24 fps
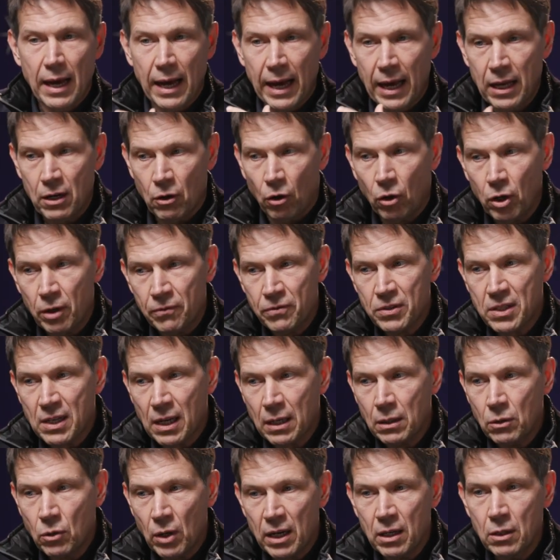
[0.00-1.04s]
and all of a
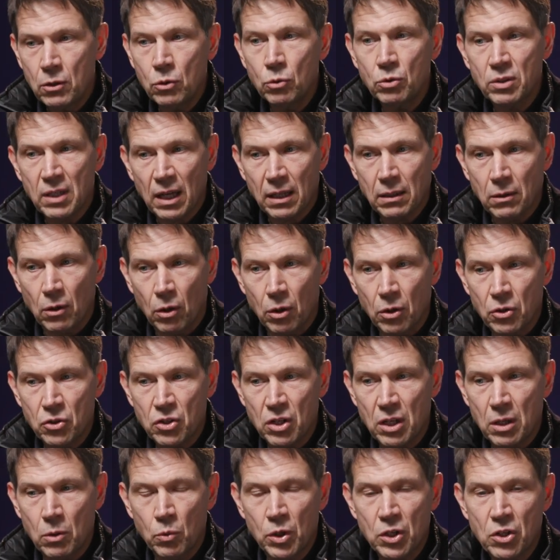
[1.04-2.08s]
sudden you had a new
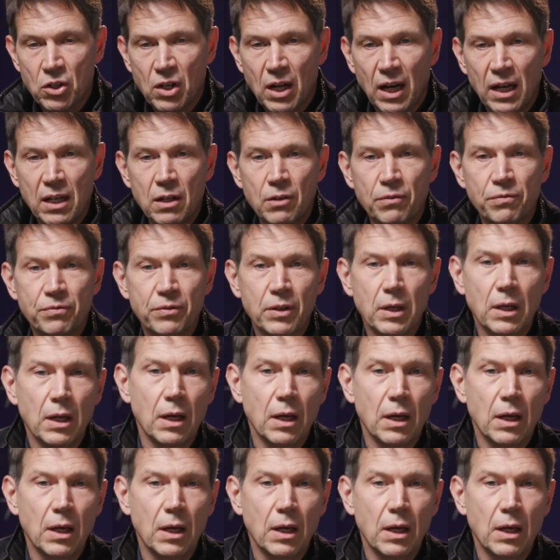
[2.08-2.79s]
technology which kind of